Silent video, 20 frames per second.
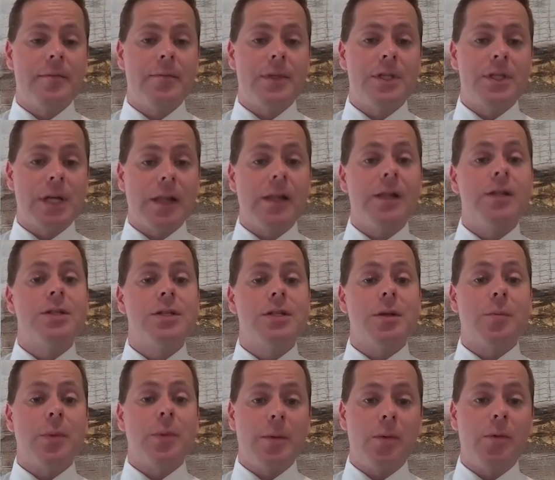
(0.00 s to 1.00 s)
challenges
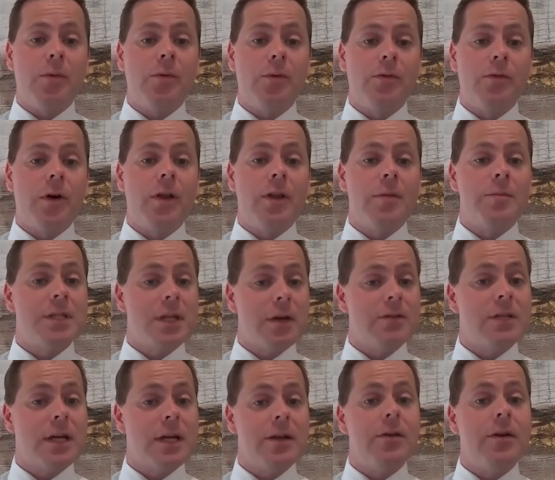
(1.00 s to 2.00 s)
that people will find
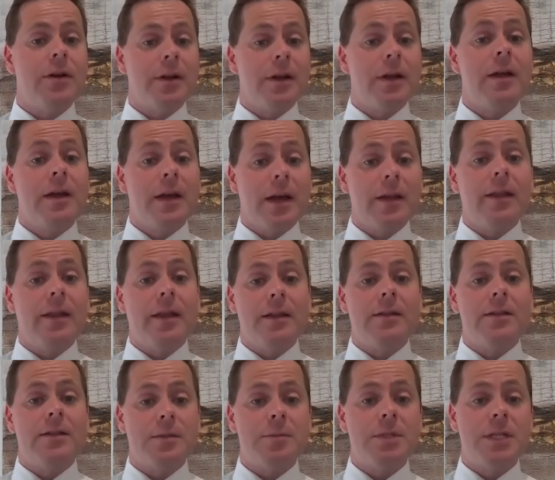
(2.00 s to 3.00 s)
themselves under, and
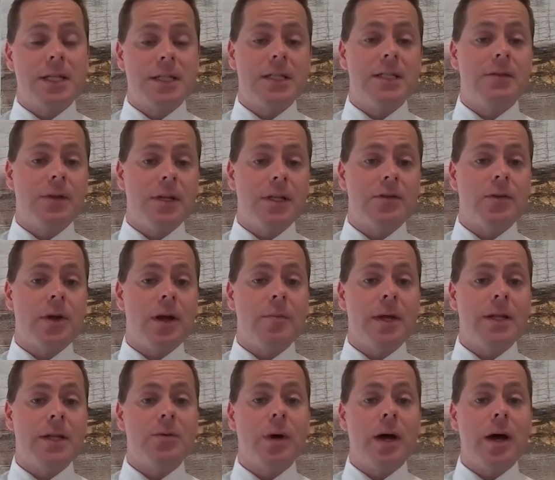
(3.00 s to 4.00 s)
then some sensitivities around
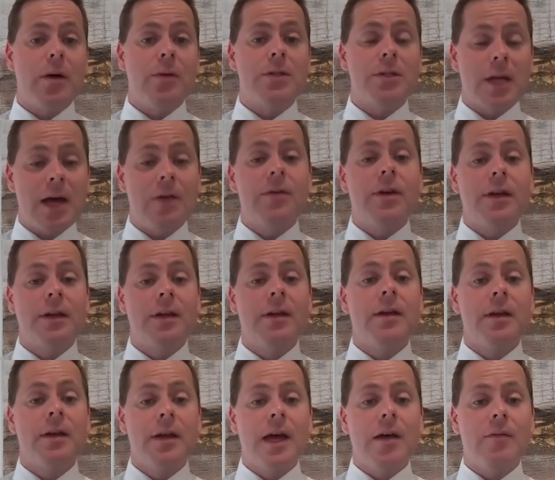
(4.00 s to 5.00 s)
mental health. So
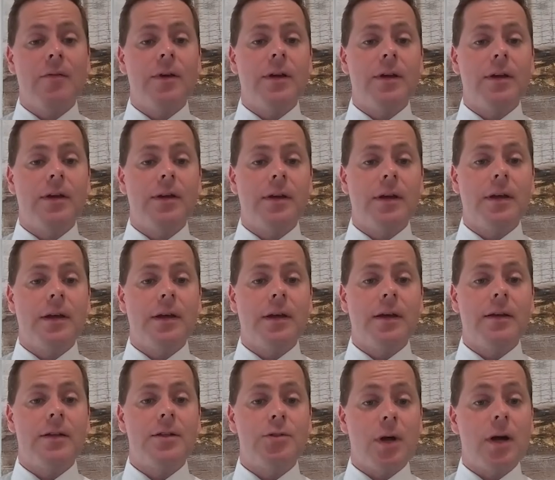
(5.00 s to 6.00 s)
having
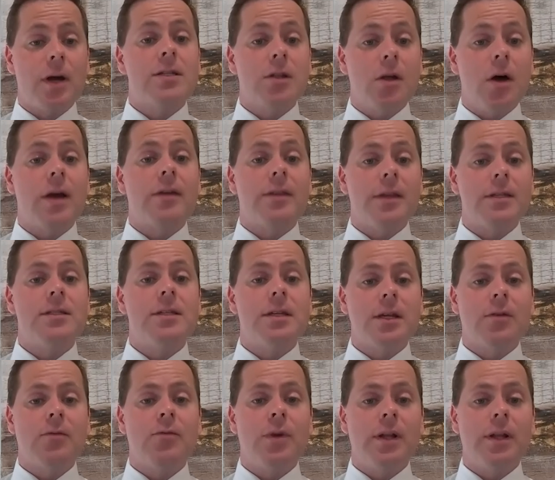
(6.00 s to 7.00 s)
drugs like this that
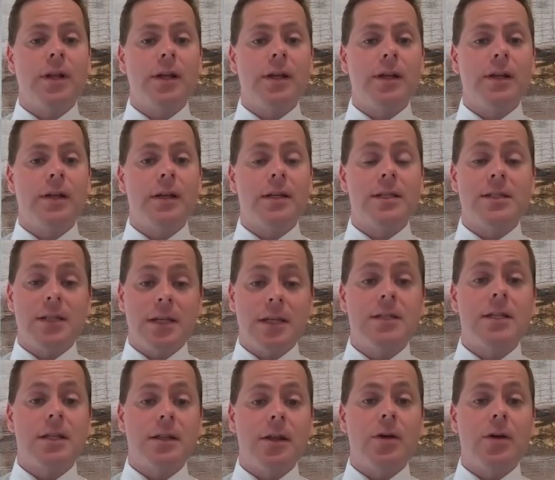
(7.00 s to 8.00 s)
can really
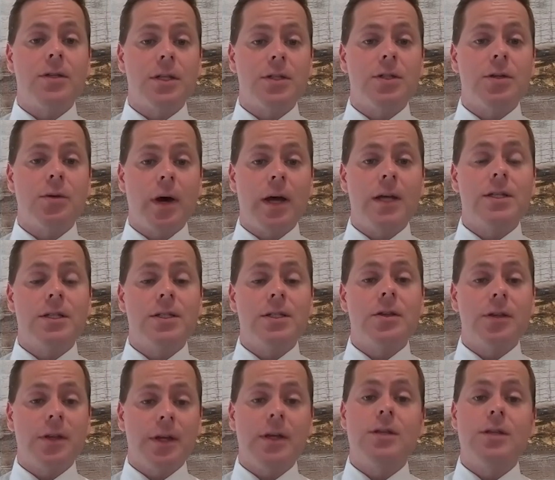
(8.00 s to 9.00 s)
assist in those situations, I
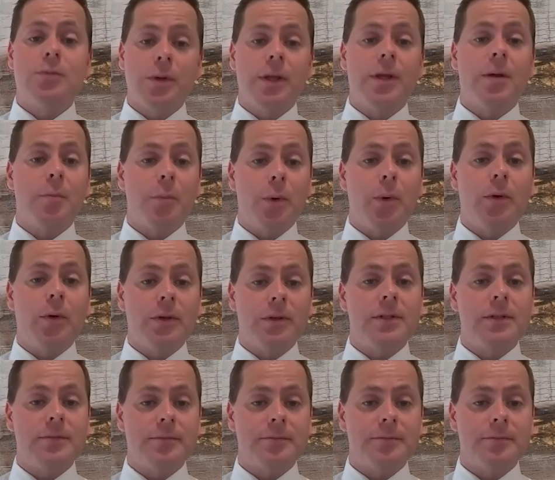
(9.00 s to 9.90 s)
think, is really important.